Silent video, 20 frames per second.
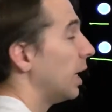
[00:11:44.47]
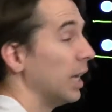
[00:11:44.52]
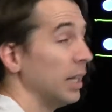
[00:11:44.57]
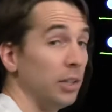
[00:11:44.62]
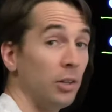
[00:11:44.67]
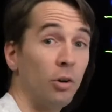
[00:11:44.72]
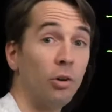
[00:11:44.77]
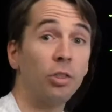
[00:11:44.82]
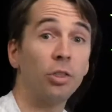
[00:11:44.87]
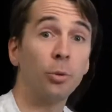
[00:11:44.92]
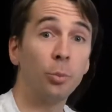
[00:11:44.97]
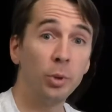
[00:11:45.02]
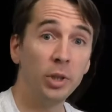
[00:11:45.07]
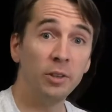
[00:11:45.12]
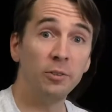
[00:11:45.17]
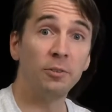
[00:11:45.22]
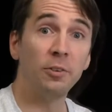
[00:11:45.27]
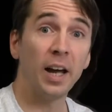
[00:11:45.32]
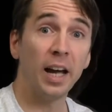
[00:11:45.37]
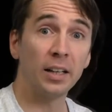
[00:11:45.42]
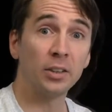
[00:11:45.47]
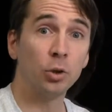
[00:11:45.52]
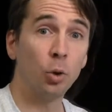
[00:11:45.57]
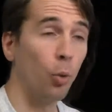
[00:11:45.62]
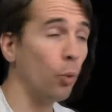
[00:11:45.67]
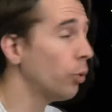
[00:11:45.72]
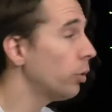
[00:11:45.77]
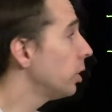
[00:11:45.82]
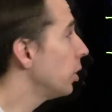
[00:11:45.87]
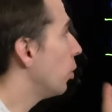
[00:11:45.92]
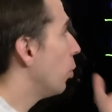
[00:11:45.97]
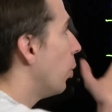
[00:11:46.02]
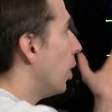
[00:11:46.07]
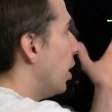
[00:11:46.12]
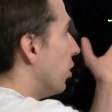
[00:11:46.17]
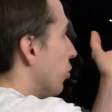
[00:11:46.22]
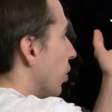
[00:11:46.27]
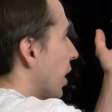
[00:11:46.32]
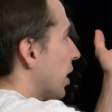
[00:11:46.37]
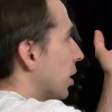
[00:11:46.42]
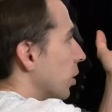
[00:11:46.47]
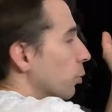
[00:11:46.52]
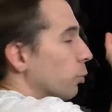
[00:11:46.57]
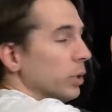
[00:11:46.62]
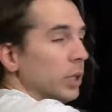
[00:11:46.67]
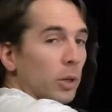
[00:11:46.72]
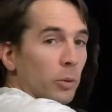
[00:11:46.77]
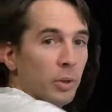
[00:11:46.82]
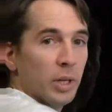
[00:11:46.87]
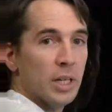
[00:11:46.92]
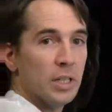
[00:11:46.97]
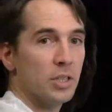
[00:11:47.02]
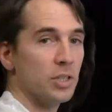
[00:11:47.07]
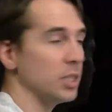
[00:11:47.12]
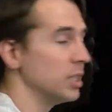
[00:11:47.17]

And there are three factorial ways I can rearrange